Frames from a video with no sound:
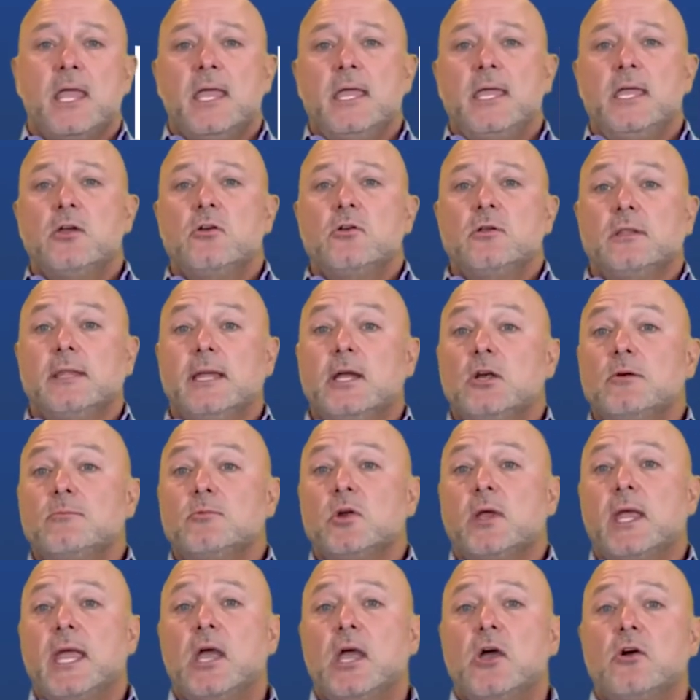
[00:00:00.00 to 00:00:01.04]
Here in
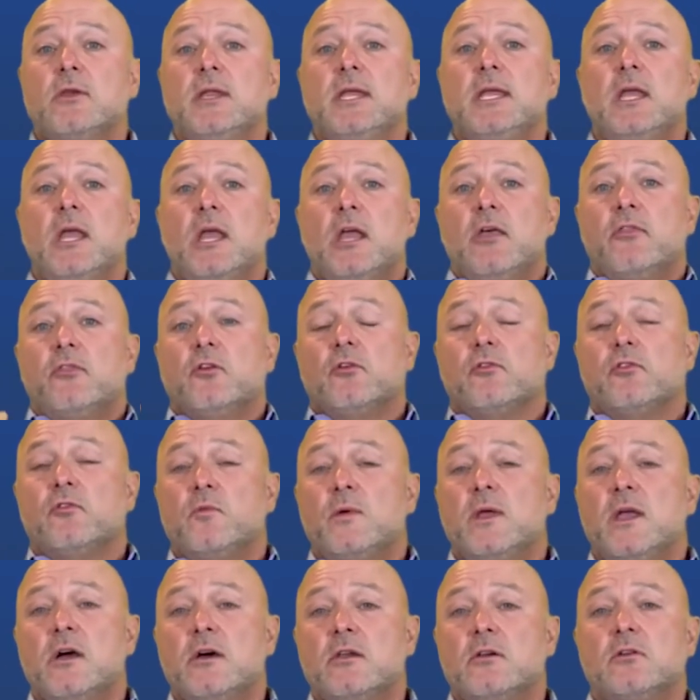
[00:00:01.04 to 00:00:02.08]
Larimer County, there are
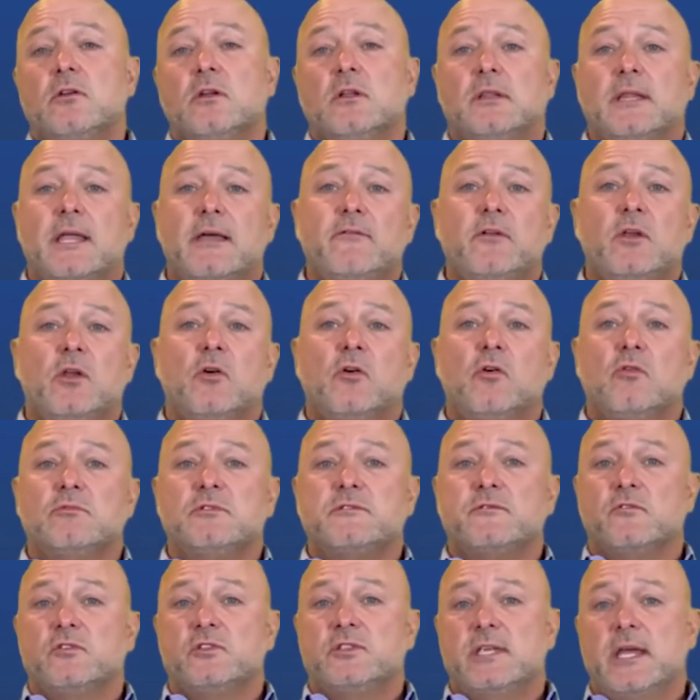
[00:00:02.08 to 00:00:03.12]
311 homes
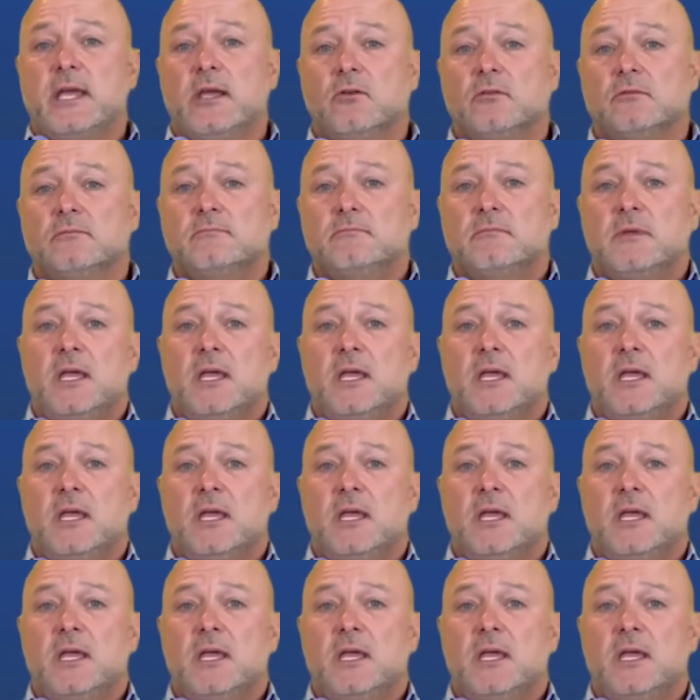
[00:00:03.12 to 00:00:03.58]
for sale.